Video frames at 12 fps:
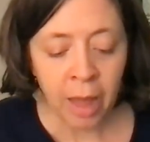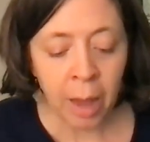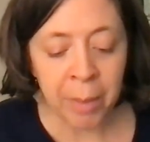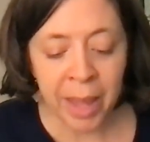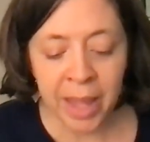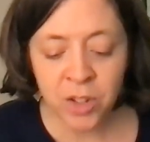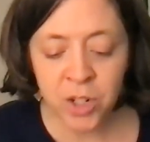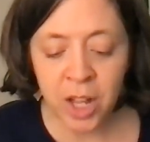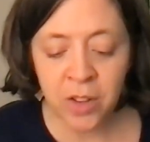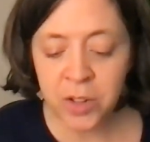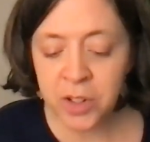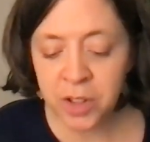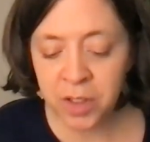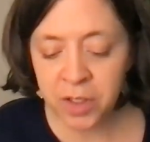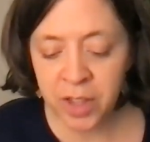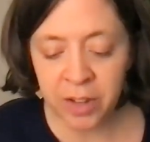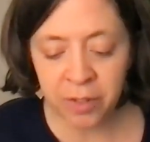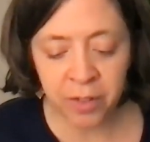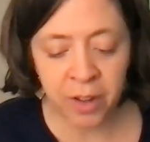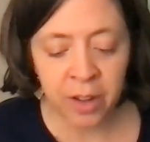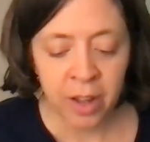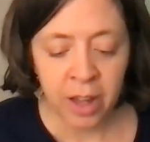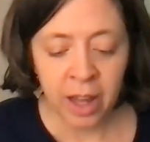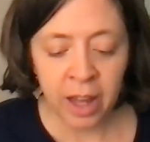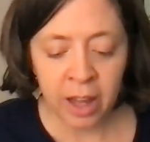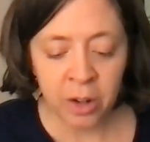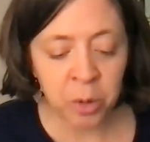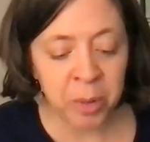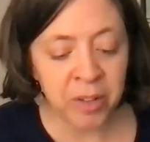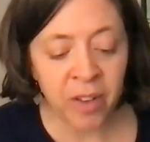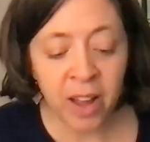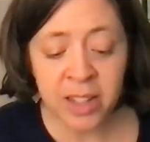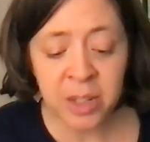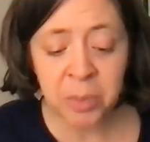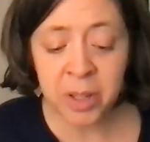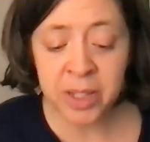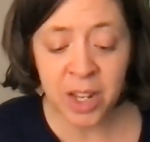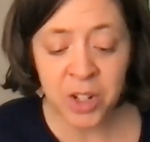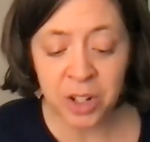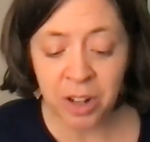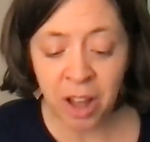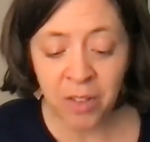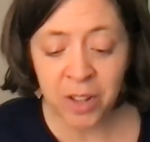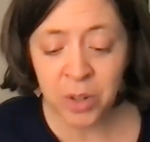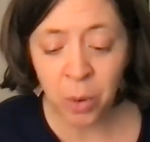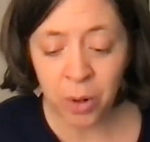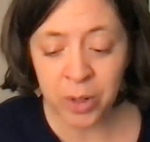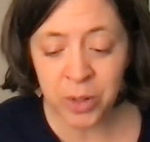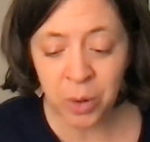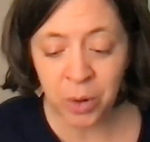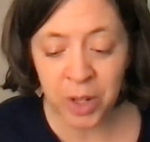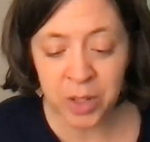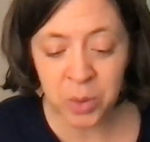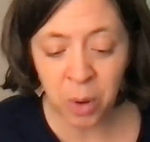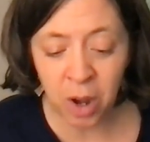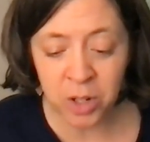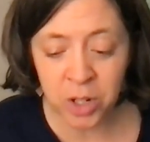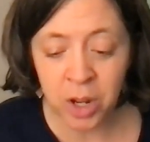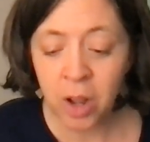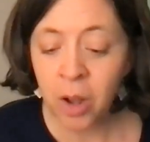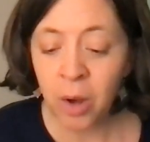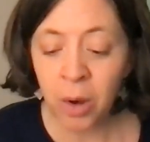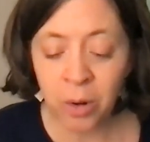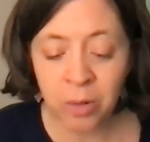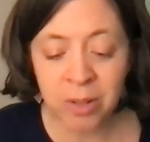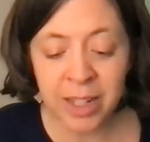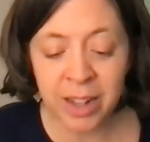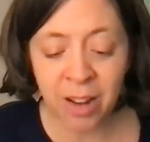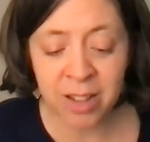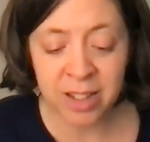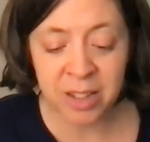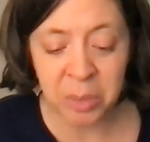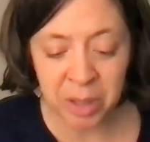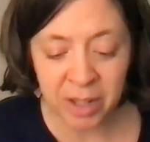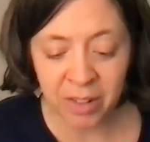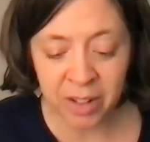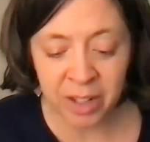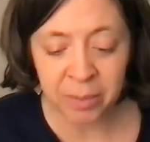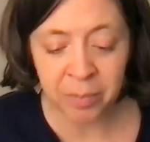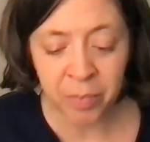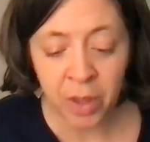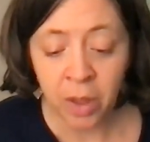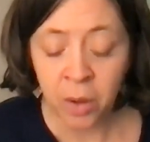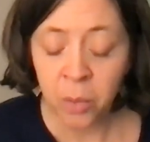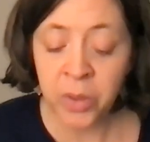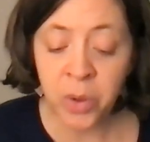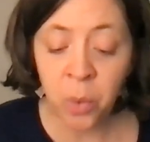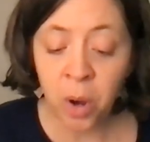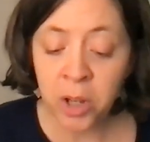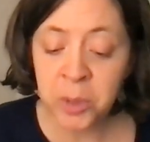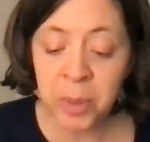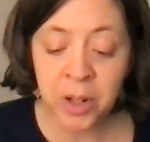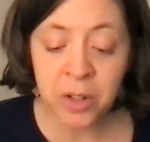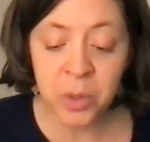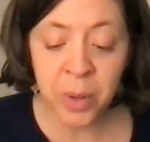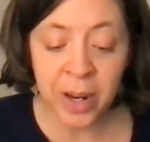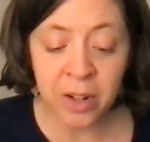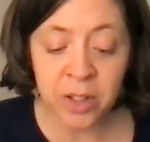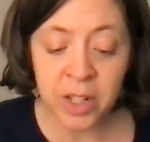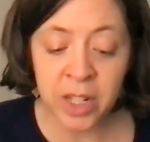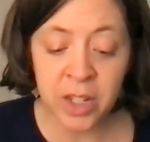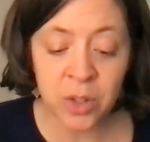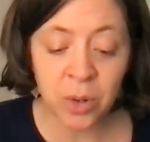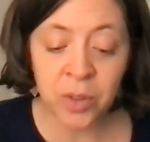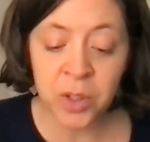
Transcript: A man challenges a thief whom he finds in possession of his horse or his watch, only on similarity. When the watchmaker swears that he sold